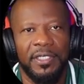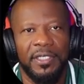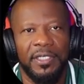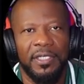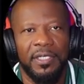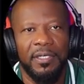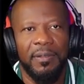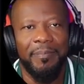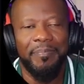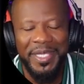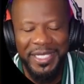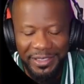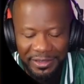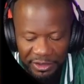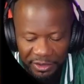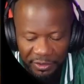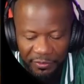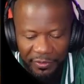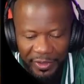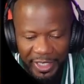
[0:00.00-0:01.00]
Be
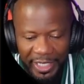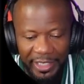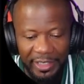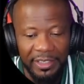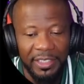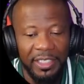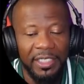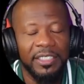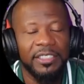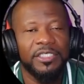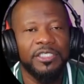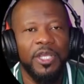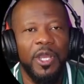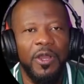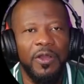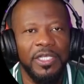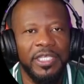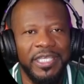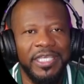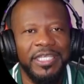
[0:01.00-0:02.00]
direct,
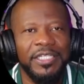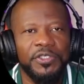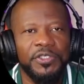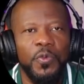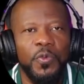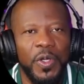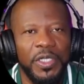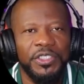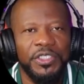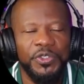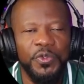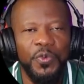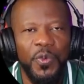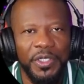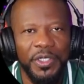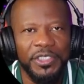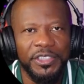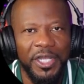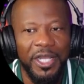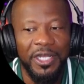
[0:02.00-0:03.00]
talk, get to what you want to
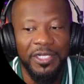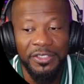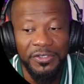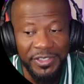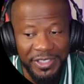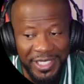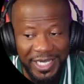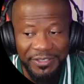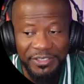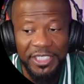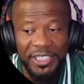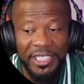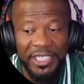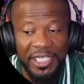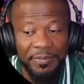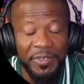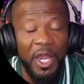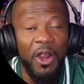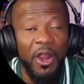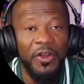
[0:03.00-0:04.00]
talk. You see how she keeps
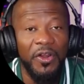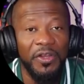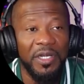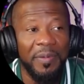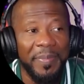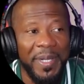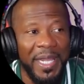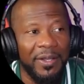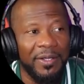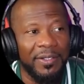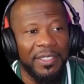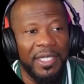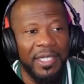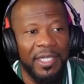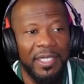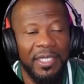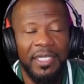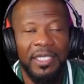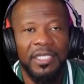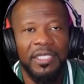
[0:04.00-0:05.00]
arguing about
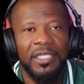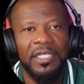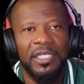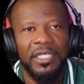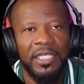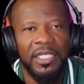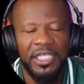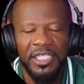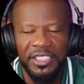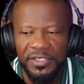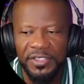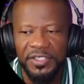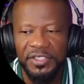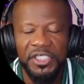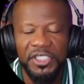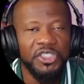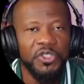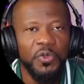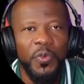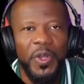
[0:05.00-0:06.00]
it's a
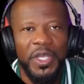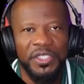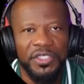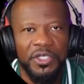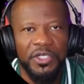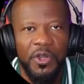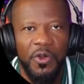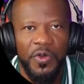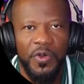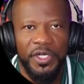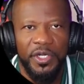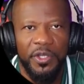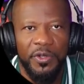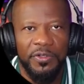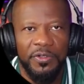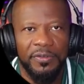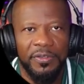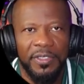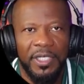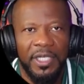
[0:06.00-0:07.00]
situation going
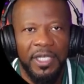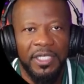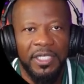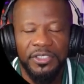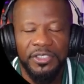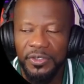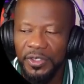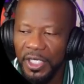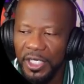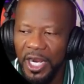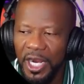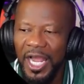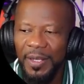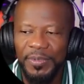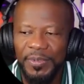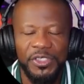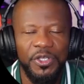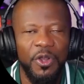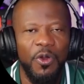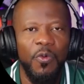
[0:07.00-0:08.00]
on, so the cops
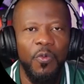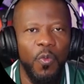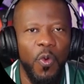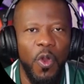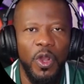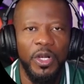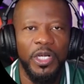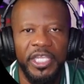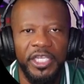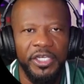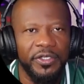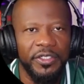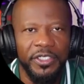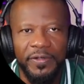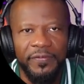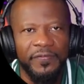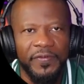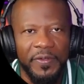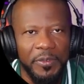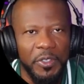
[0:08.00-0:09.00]
don't want to hear nothing
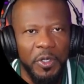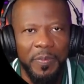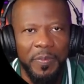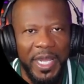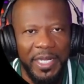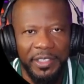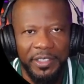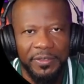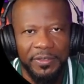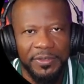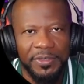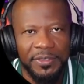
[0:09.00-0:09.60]
from nobody else.